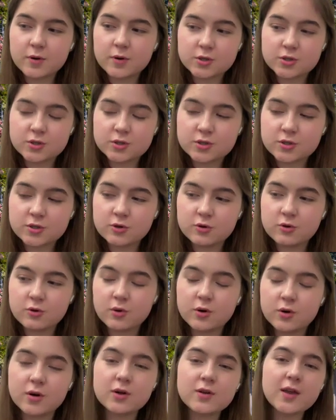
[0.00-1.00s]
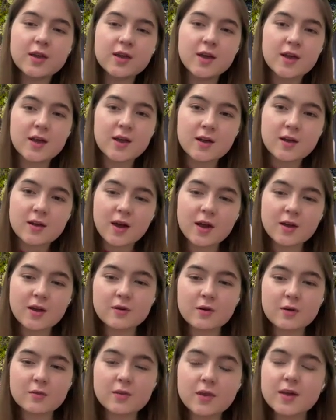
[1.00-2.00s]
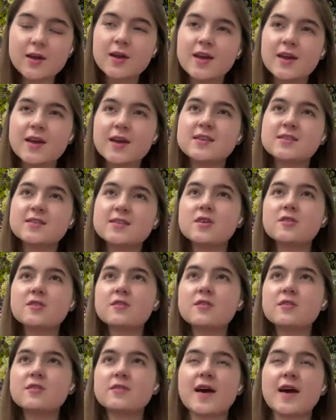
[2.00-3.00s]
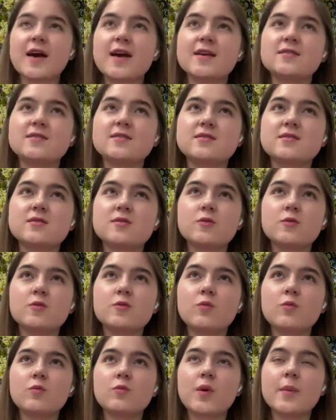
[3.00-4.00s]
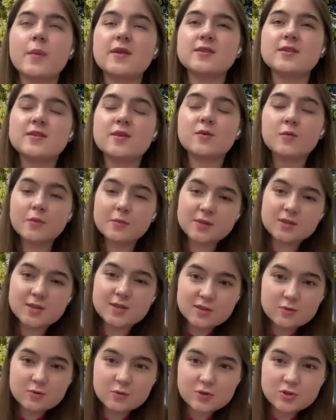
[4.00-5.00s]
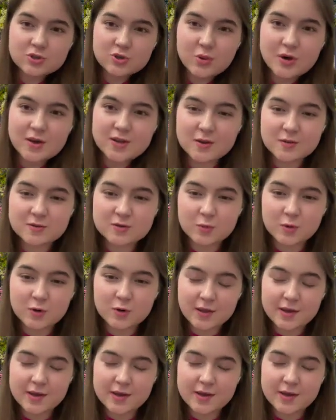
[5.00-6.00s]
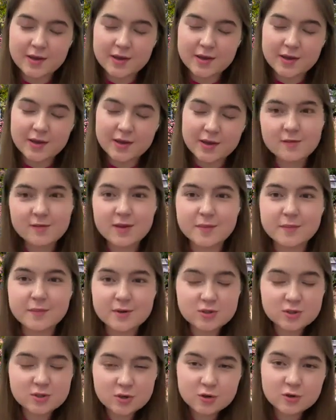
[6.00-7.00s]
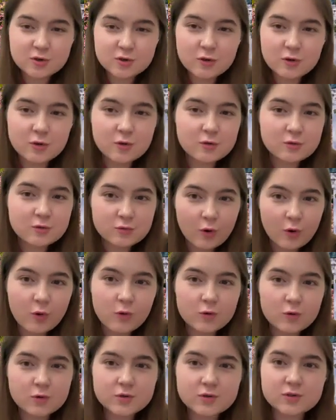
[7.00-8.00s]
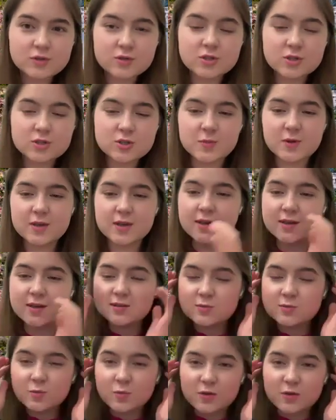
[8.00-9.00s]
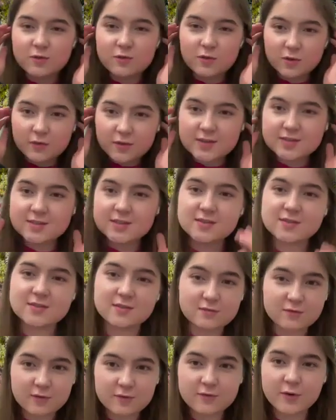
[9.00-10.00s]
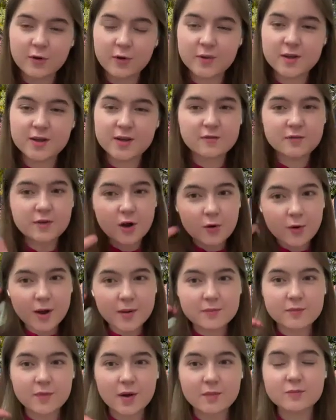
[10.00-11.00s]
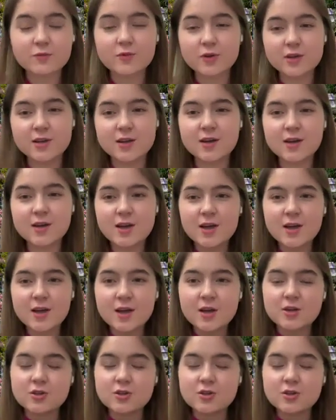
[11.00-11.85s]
pursue, or like I don't know, like it's either that women tend to enjoy those more like caregiving maternal roles just because we feel that sense of fulfillment of, oh, I'm really